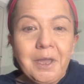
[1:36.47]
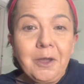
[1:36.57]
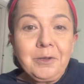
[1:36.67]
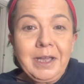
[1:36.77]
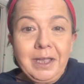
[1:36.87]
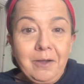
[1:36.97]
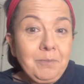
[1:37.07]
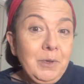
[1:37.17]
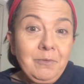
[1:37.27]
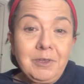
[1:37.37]
Okay, I've
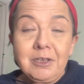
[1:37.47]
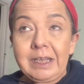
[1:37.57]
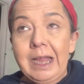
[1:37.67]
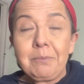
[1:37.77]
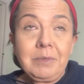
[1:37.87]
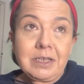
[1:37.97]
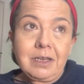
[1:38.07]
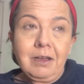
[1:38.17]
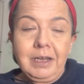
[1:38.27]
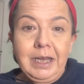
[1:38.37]
moved the camera
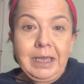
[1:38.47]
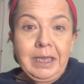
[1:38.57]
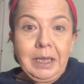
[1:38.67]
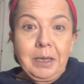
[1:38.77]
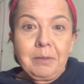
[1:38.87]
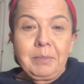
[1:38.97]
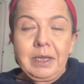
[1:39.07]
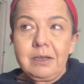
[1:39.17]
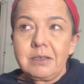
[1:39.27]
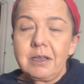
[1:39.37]
slightly
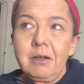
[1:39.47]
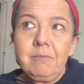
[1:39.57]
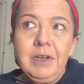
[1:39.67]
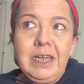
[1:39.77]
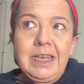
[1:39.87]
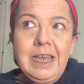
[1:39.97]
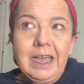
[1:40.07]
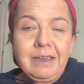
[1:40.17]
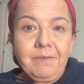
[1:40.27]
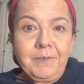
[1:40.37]
because I'm really
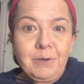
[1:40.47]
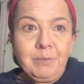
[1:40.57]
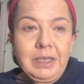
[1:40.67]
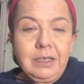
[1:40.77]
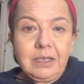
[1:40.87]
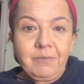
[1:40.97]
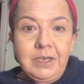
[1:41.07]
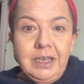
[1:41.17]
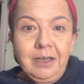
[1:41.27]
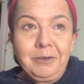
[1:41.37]
late filming this
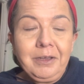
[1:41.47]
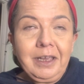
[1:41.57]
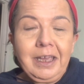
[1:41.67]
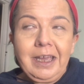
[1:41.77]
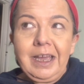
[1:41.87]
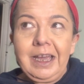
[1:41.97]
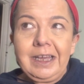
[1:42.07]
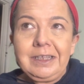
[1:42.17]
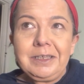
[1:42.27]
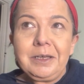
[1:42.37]
video,
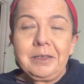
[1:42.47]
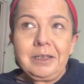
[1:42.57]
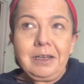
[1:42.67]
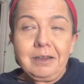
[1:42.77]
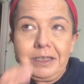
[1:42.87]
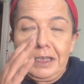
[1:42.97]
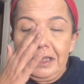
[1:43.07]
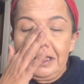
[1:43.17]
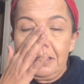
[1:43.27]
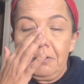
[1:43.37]
and the lighting
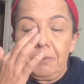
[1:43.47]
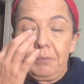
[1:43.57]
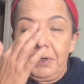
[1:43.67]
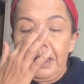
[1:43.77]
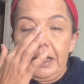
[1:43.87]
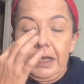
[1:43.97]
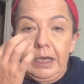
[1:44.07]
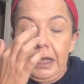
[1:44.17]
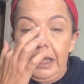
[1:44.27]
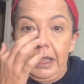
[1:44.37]
is not brilliant
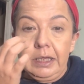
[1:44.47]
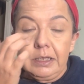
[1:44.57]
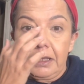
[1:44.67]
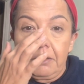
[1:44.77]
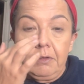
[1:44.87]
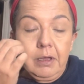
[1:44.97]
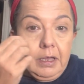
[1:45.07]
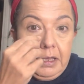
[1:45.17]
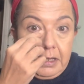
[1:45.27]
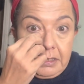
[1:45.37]
in here, so
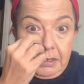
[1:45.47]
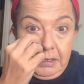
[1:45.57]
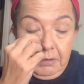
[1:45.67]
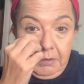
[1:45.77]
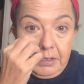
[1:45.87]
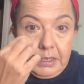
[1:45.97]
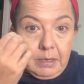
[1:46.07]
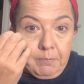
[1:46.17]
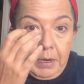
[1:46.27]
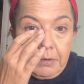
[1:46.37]
that you can
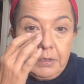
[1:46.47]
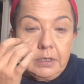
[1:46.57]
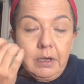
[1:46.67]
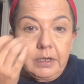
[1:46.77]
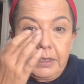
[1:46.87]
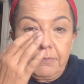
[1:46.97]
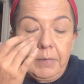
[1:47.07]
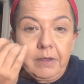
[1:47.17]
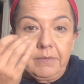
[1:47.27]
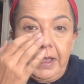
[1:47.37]
see both sides of
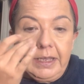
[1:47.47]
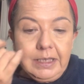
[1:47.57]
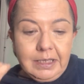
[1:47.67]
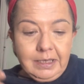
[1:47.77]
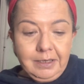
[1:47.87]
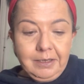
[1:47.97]
my face,